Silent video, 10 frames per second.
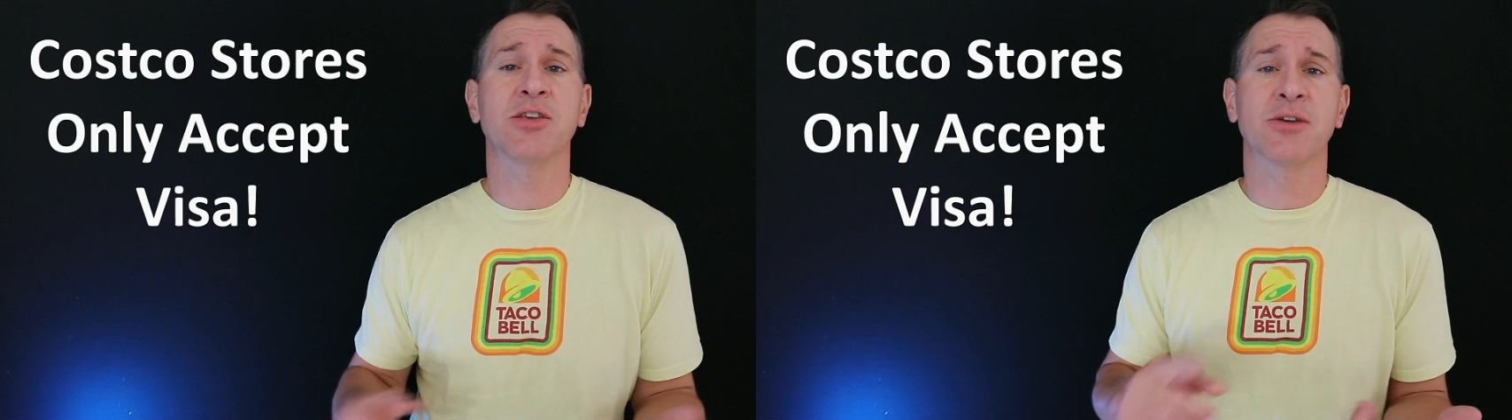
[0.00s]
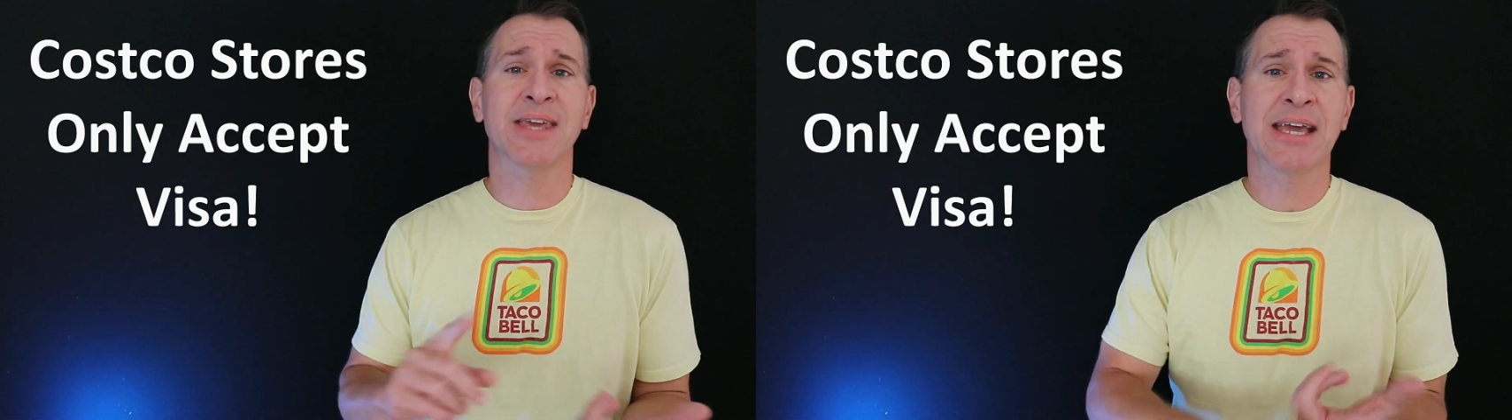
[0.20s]

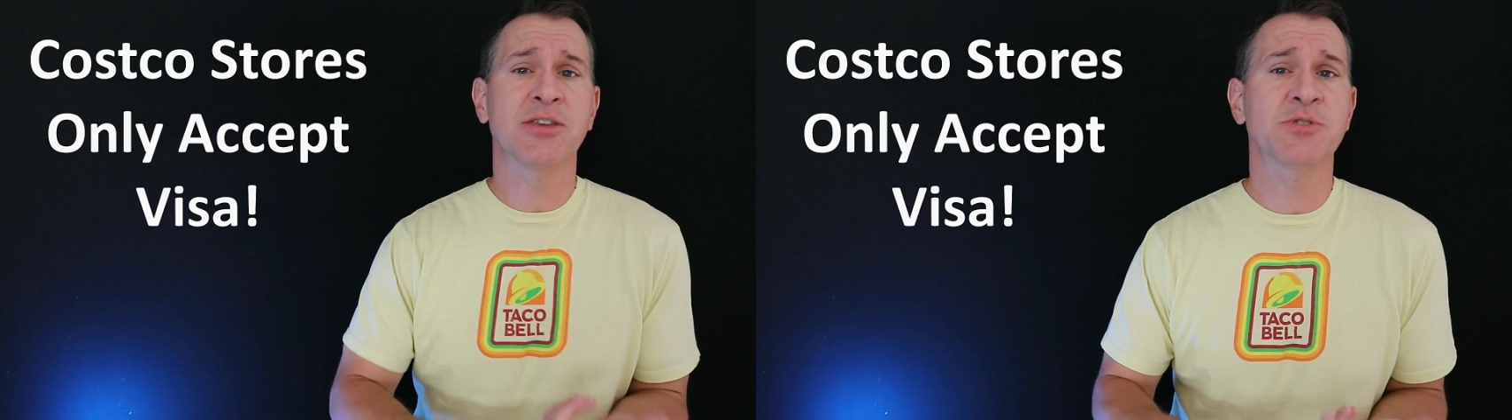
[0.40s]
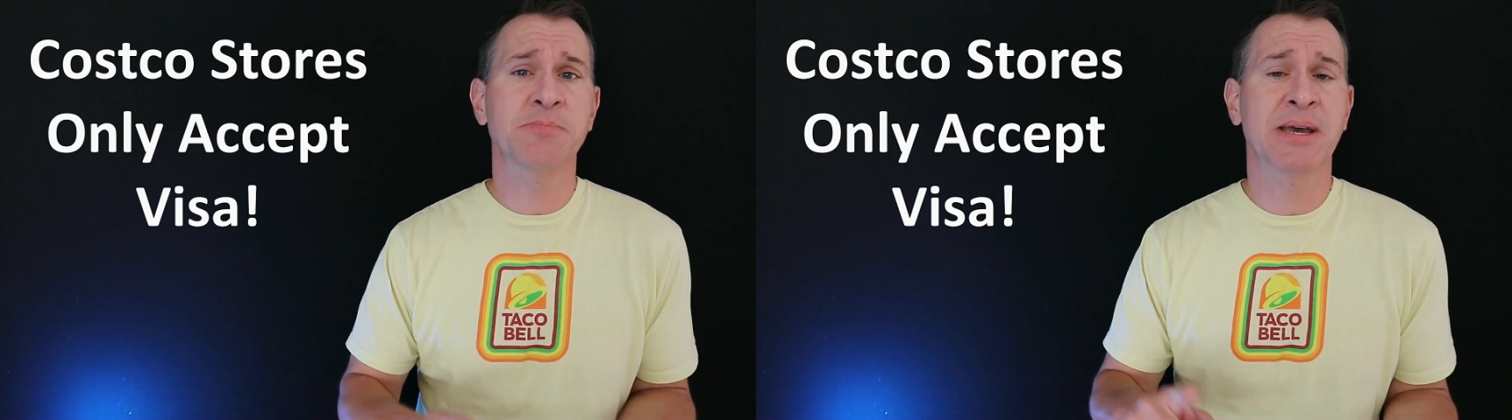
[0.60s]
You can't
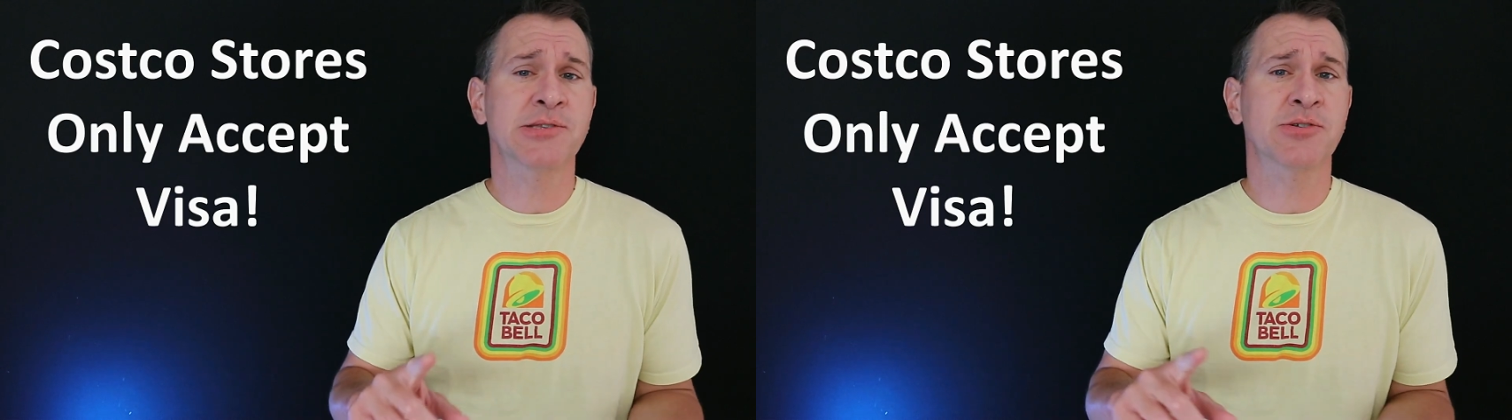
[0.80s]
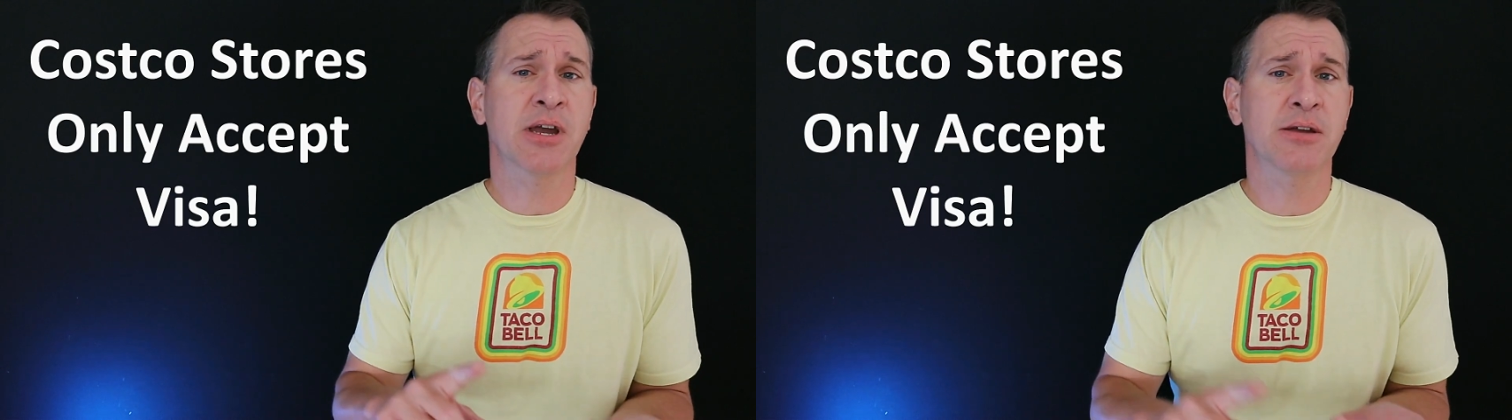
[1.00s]
use
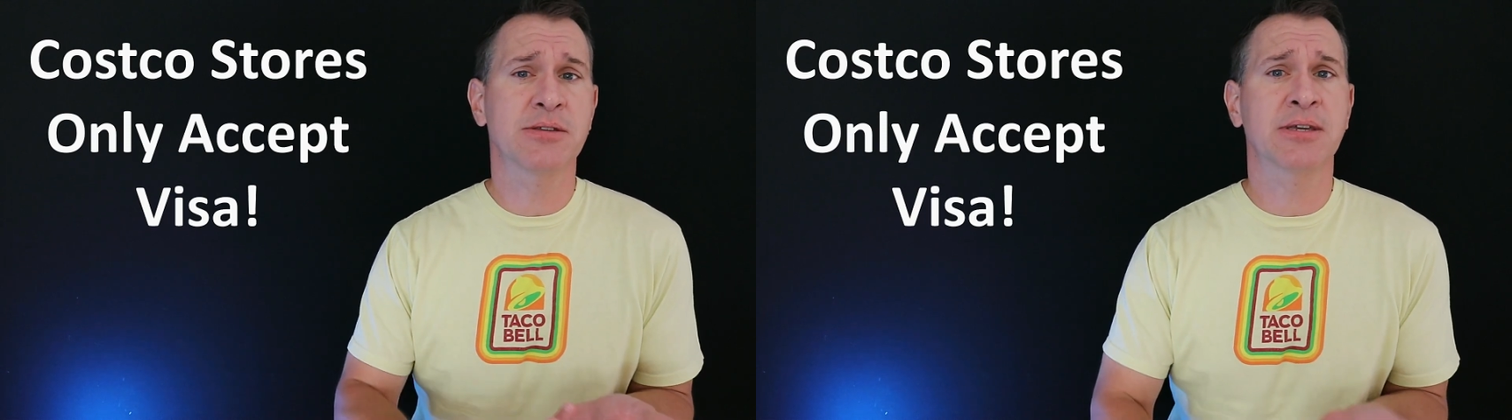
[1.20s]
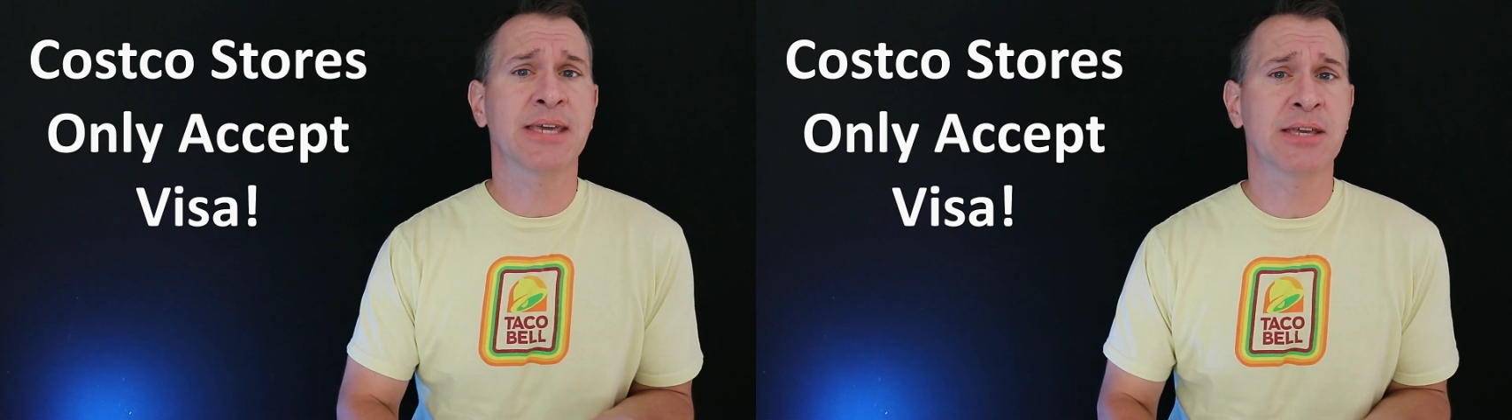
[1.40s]
MasterCard,
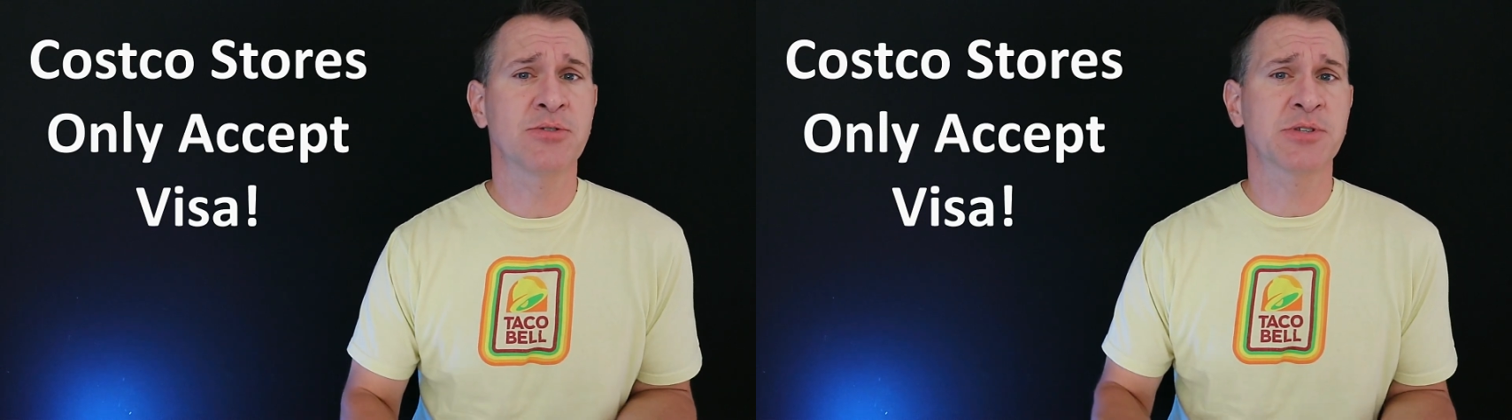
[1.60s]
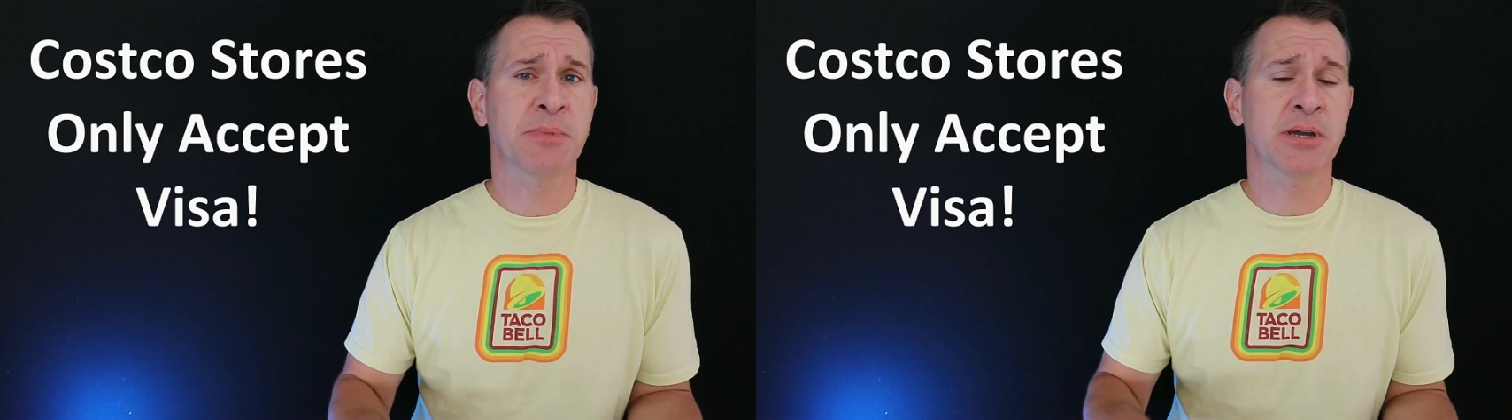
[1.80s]
you can't
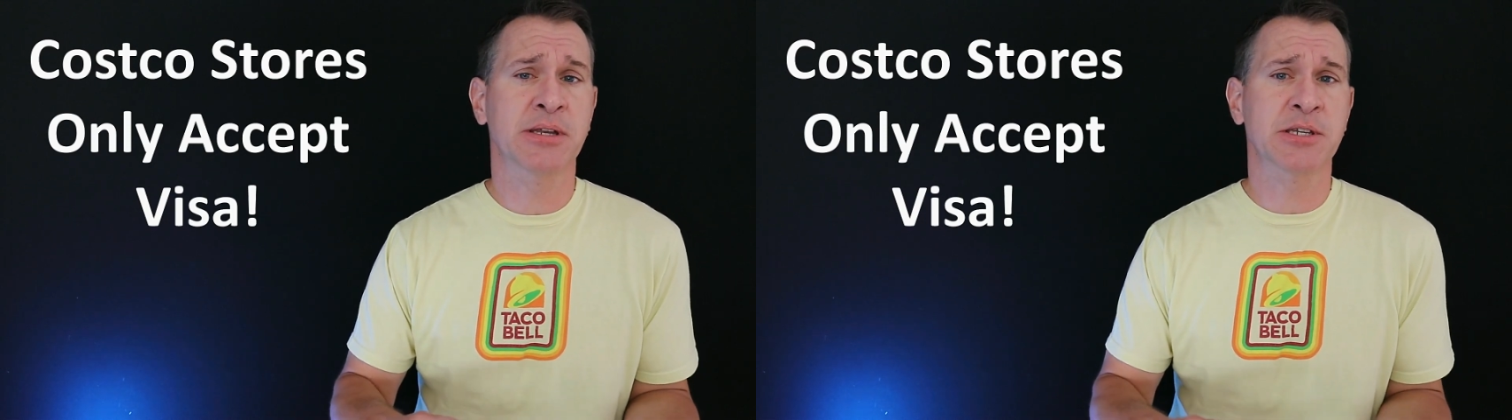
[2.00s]
use American